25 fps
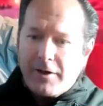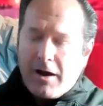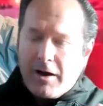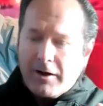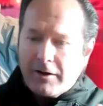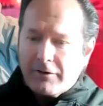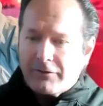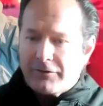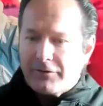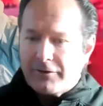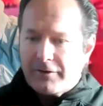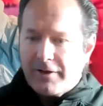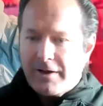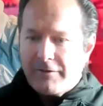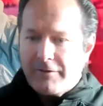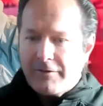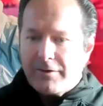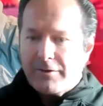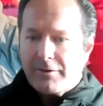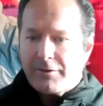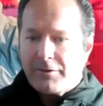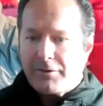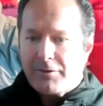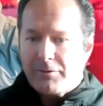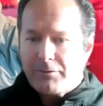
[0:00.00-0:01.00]
the August
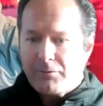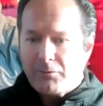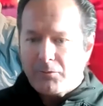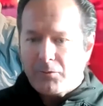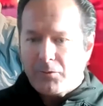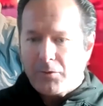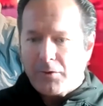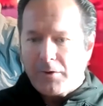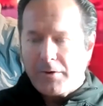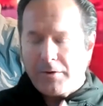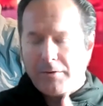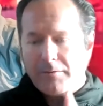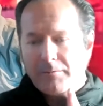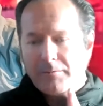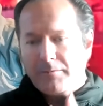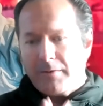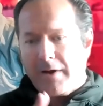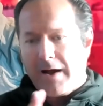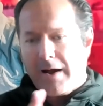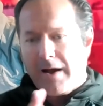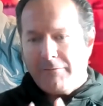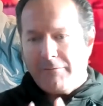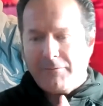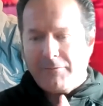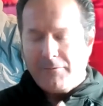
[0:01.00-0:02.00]
11th, where
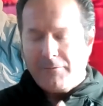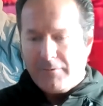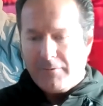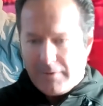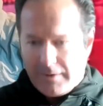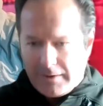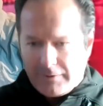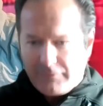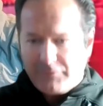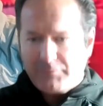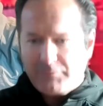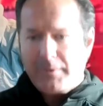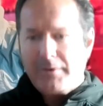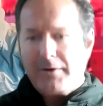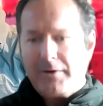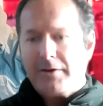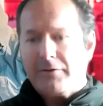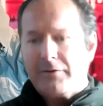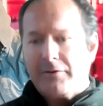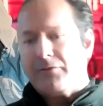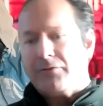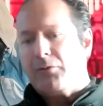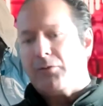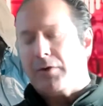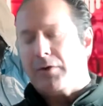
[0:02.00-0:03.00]
I
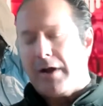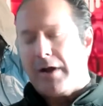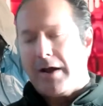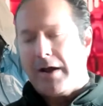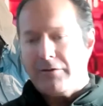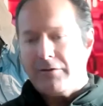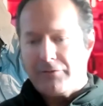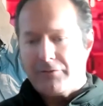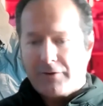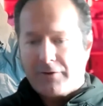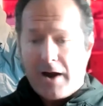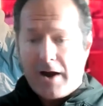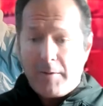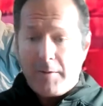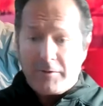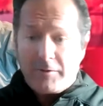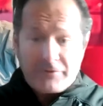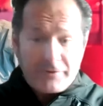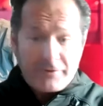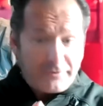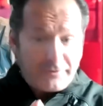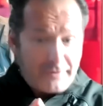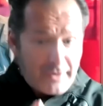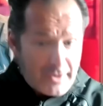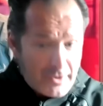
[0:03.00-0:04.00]
experienced what I describe
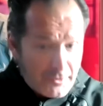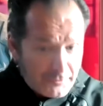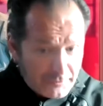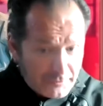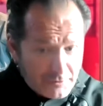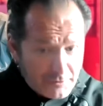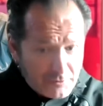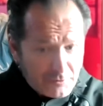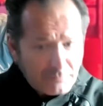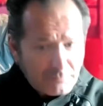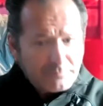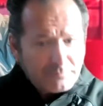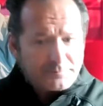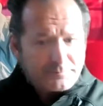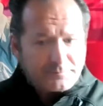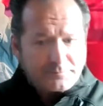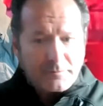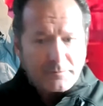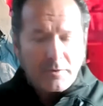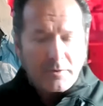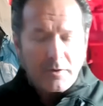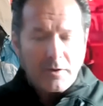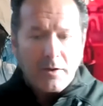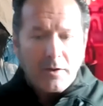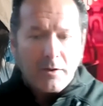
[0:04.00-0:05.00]
as a download
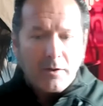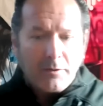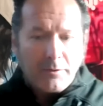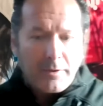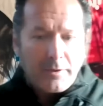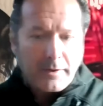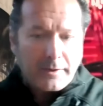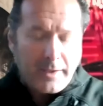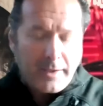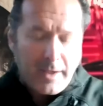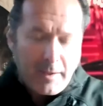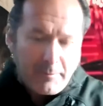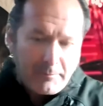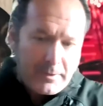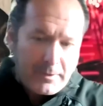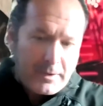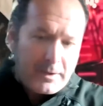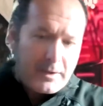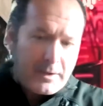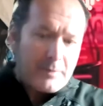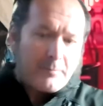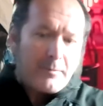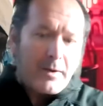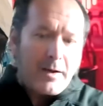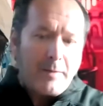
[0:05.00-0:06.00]
that kept
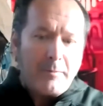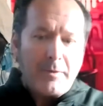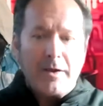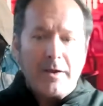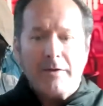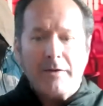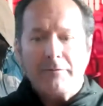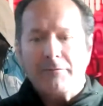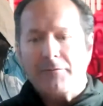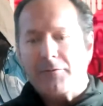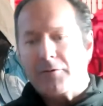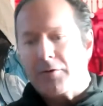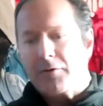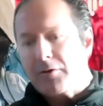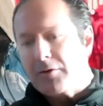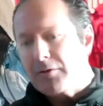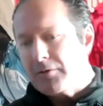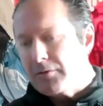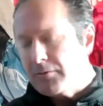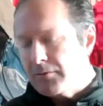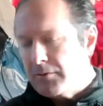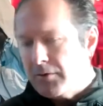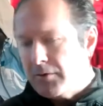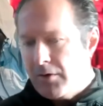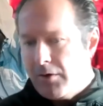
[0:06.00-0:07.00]
me in my bed for,